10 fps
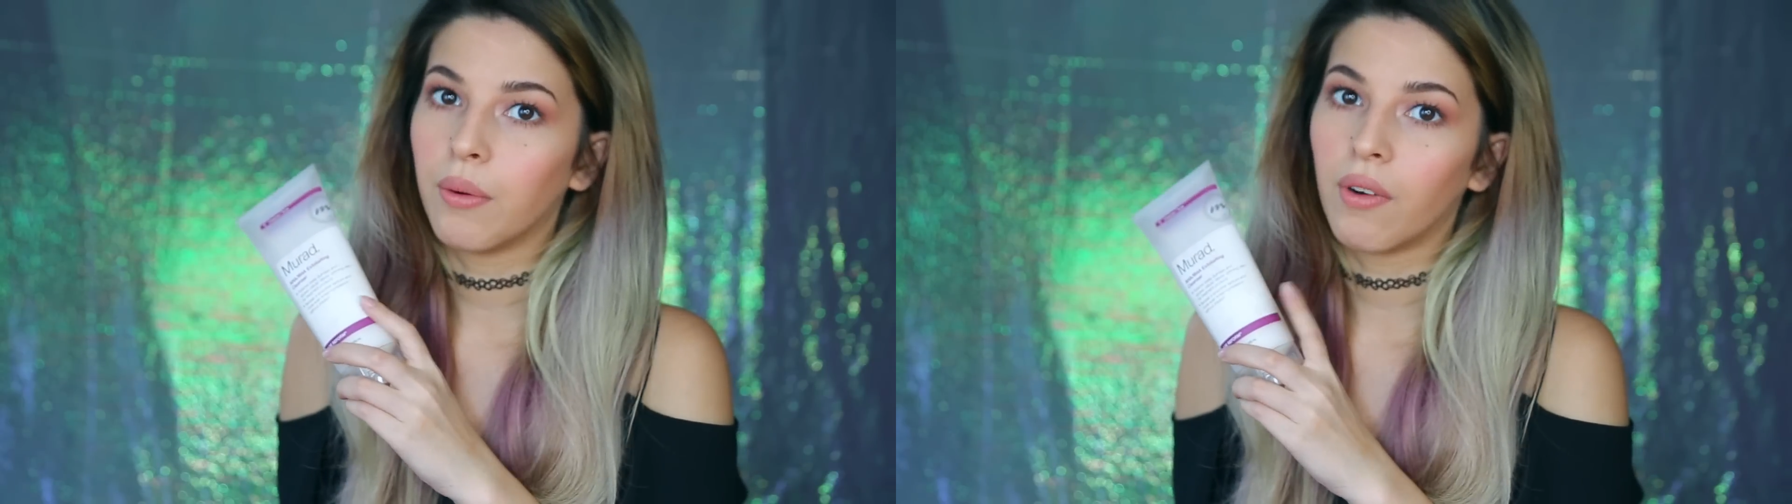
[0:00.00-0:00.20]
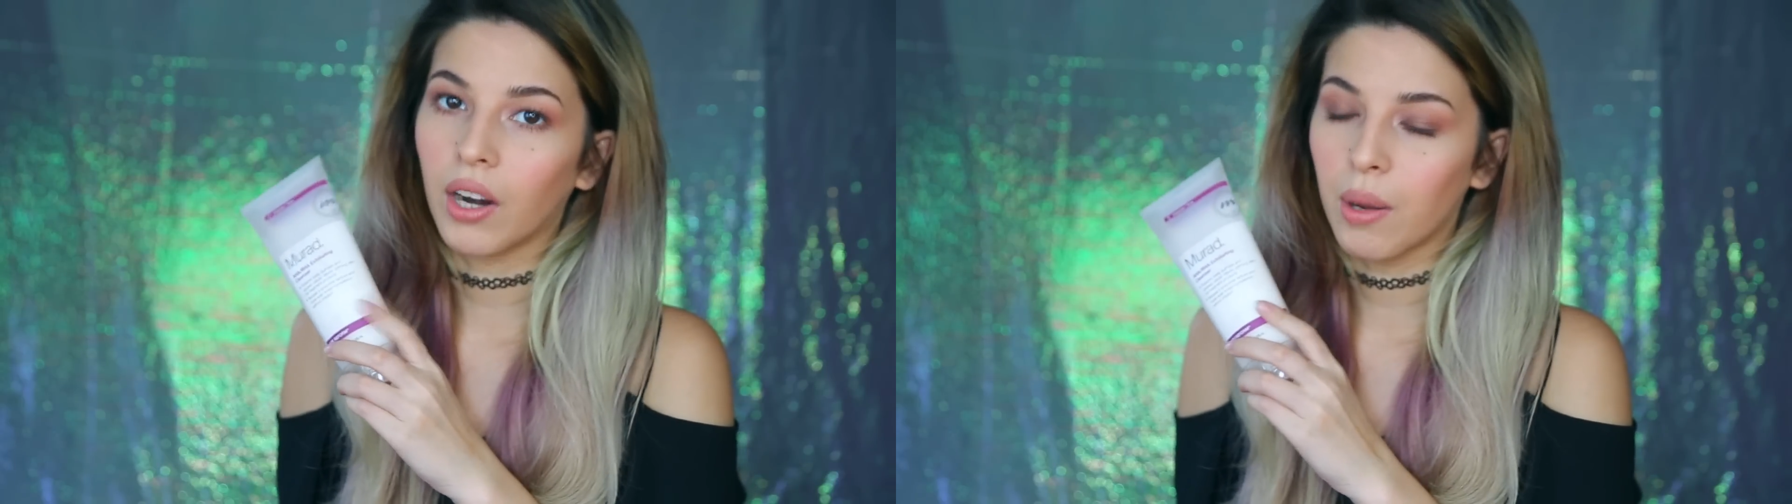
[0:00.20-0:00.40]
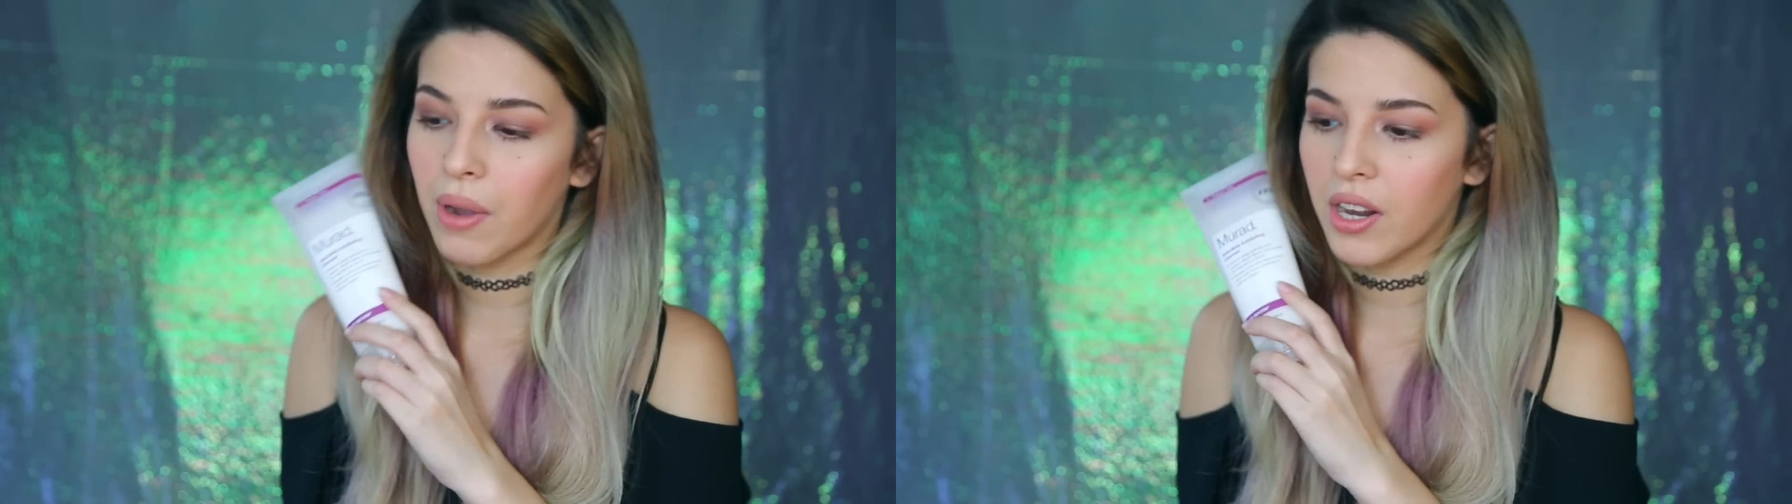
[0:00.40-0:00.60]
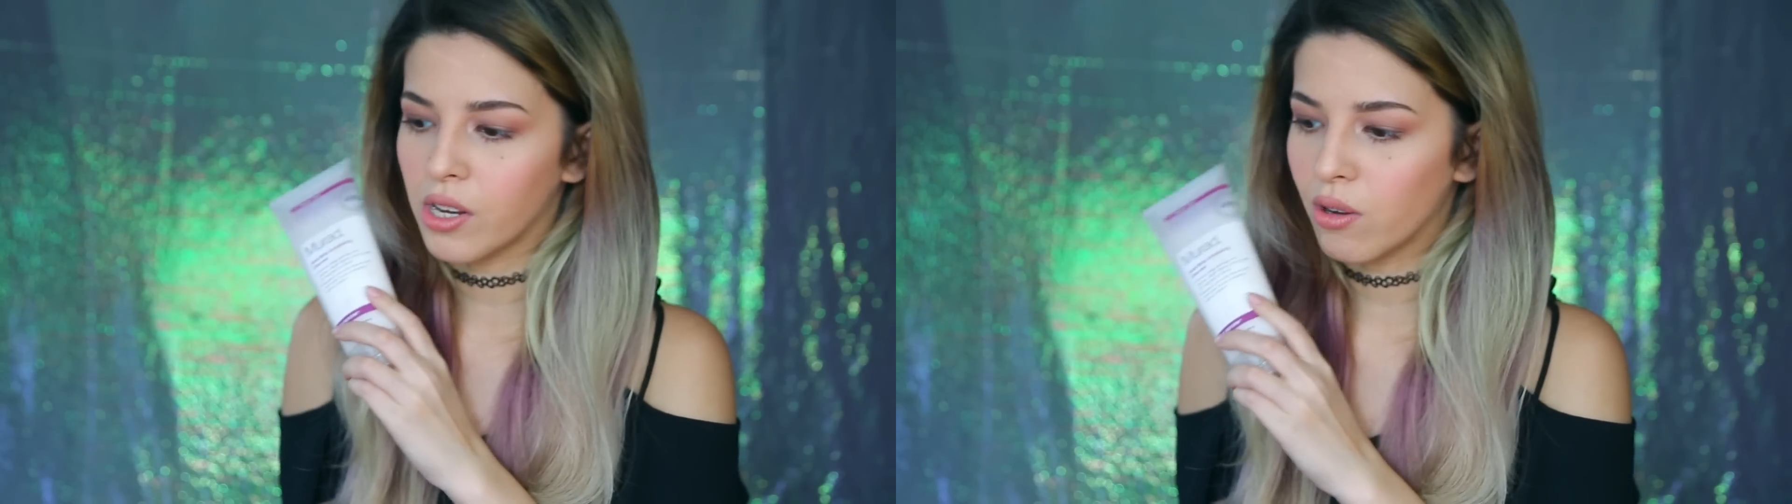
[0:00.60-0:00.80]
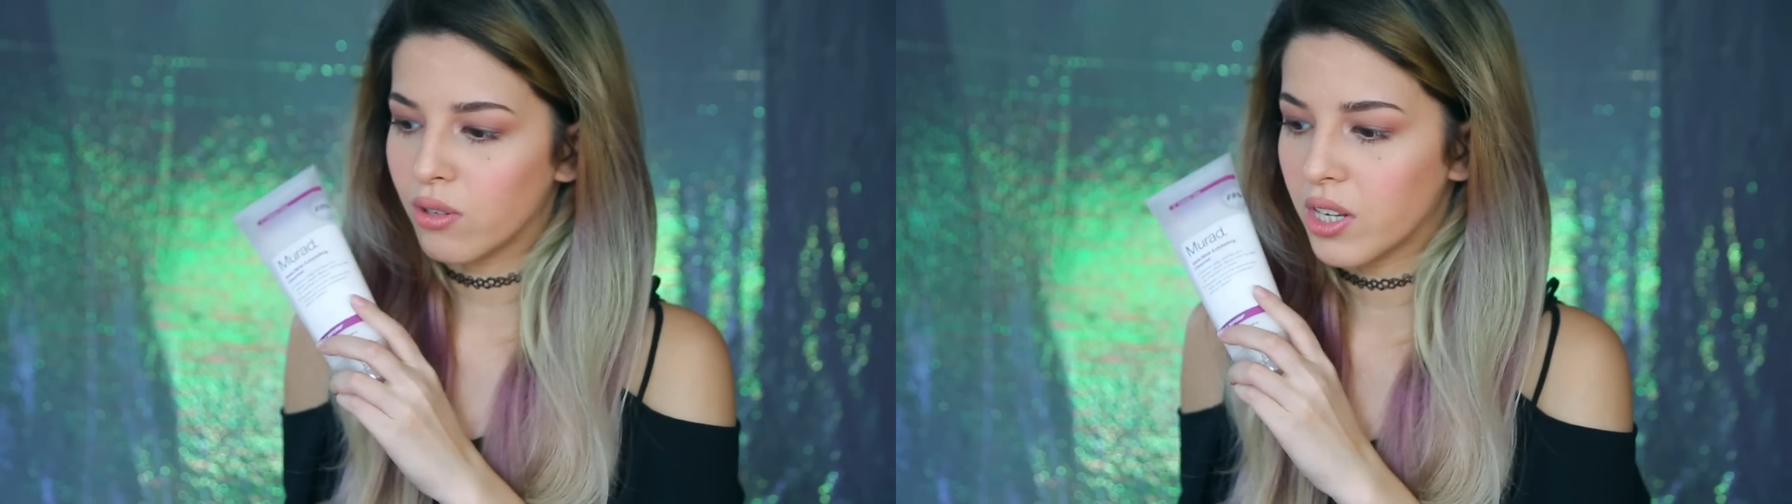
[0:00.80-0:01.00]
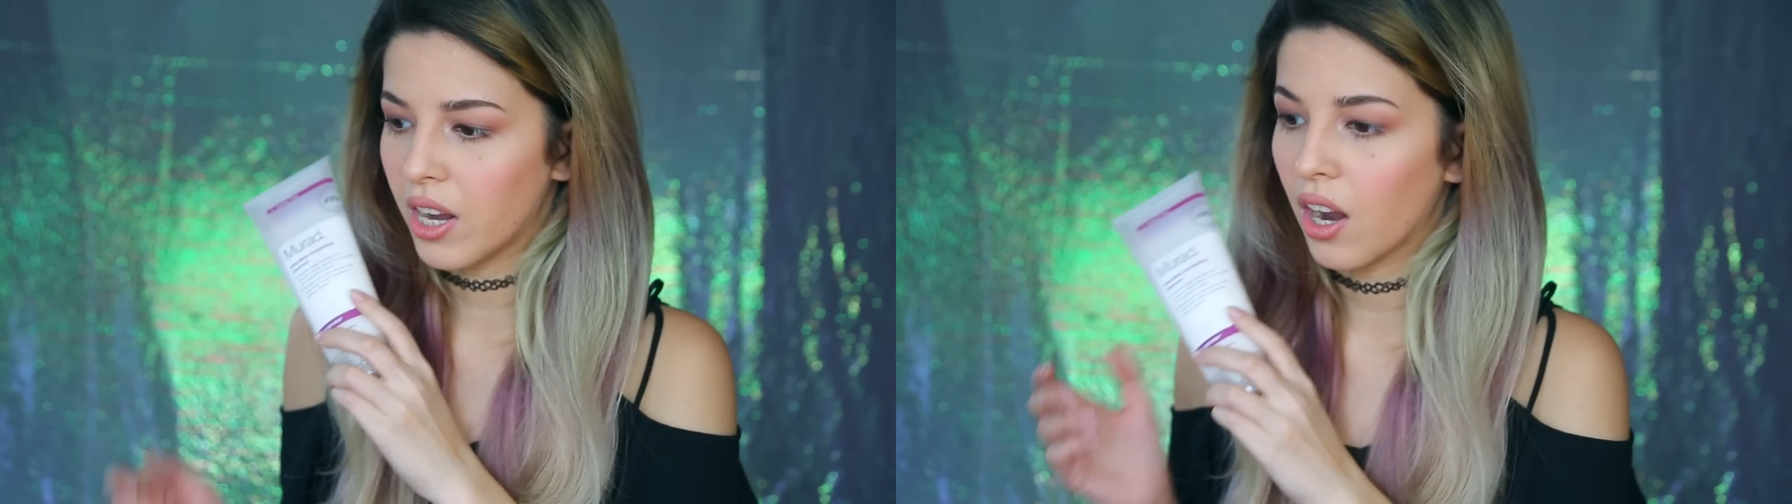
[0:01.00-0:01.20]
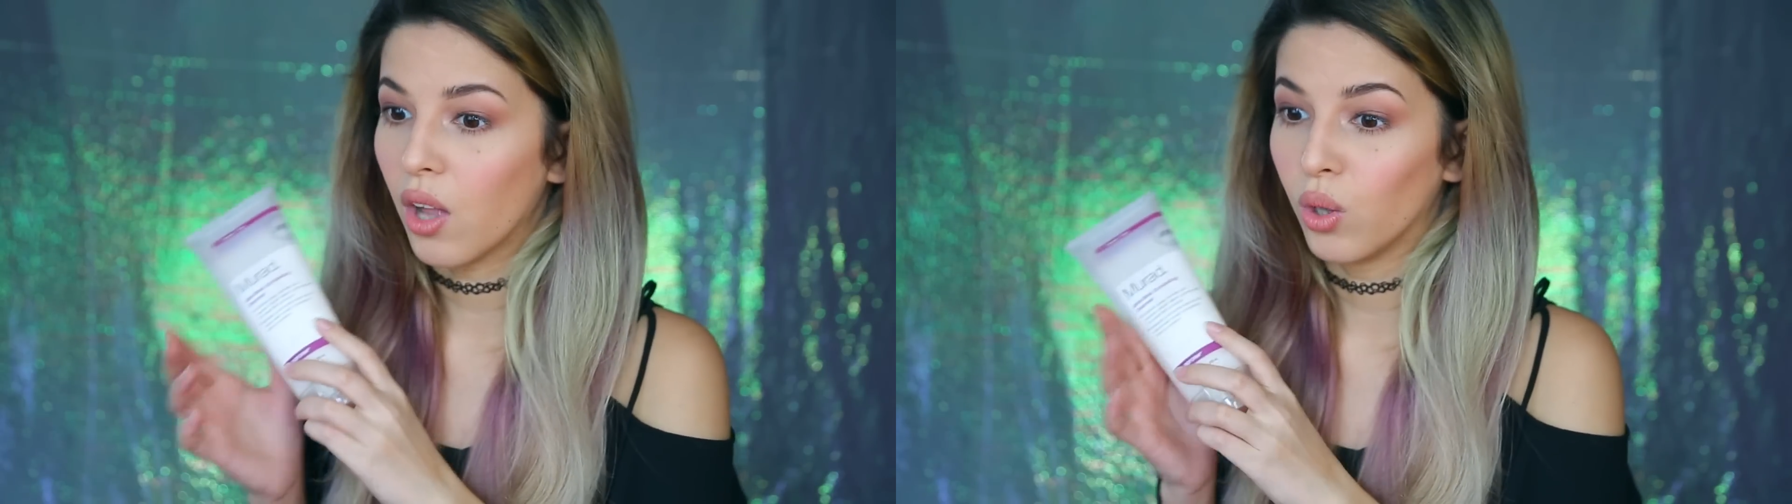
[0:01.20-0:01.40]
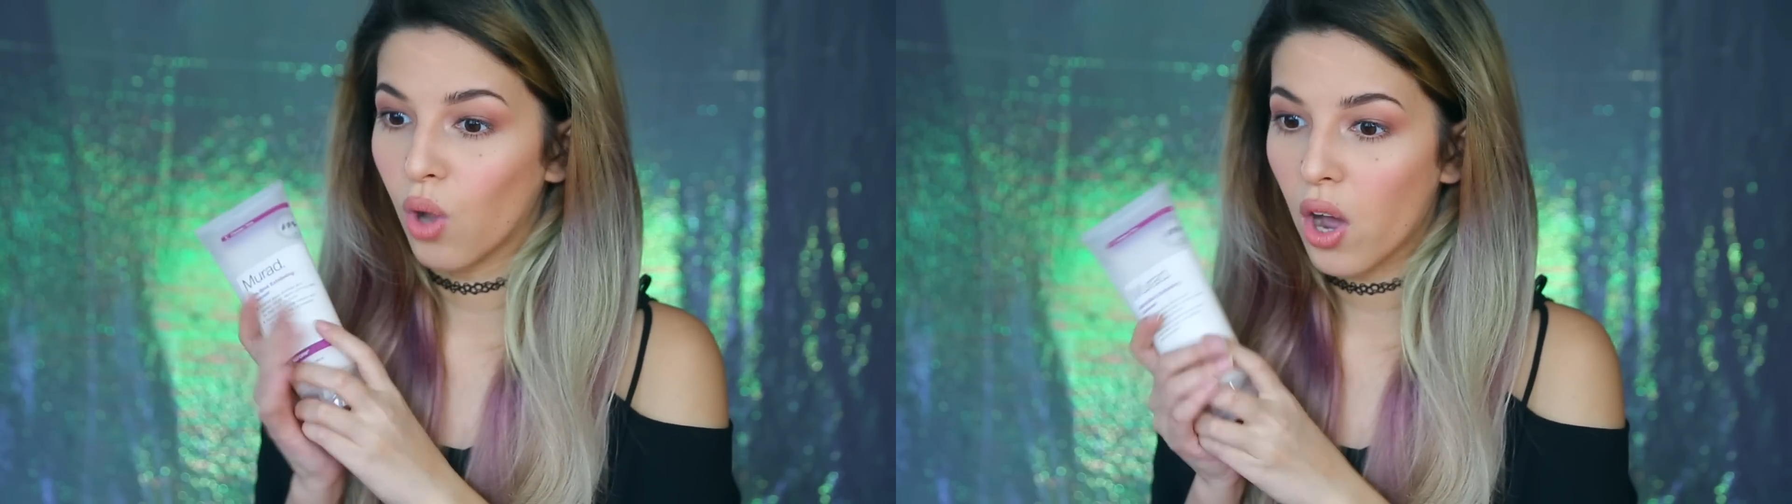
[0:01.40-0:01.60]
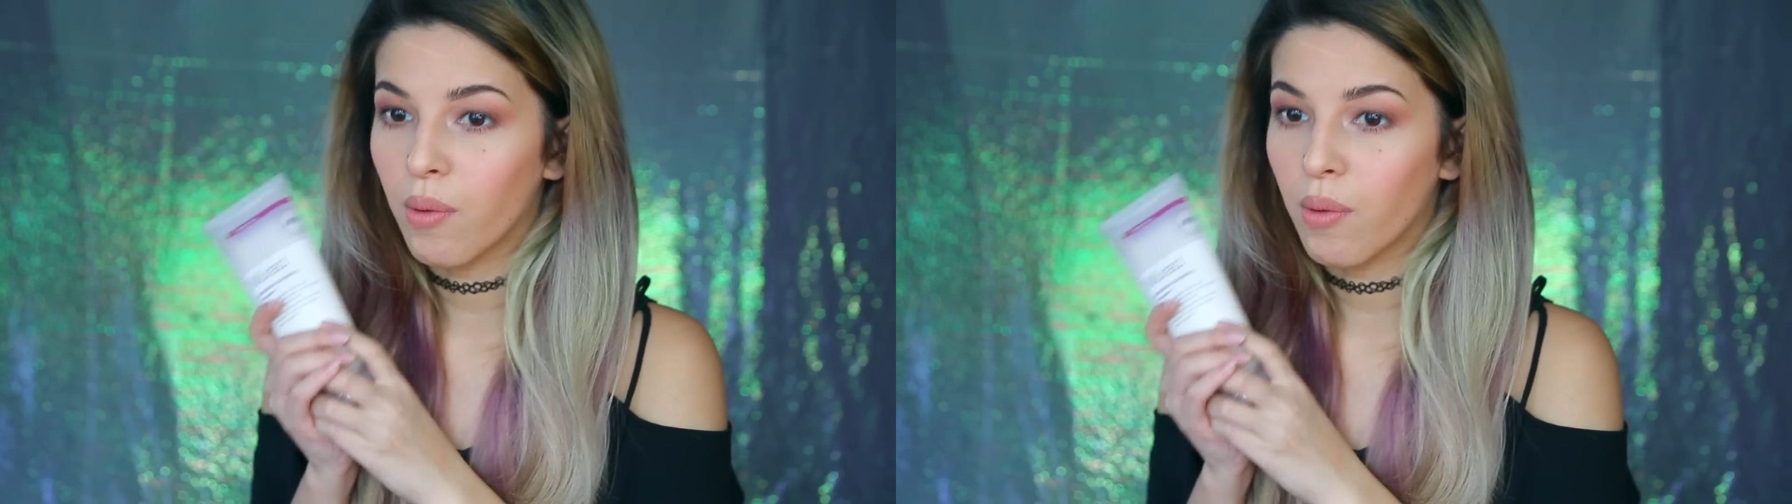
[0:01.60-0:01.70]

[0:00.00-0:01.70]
recommend using a lot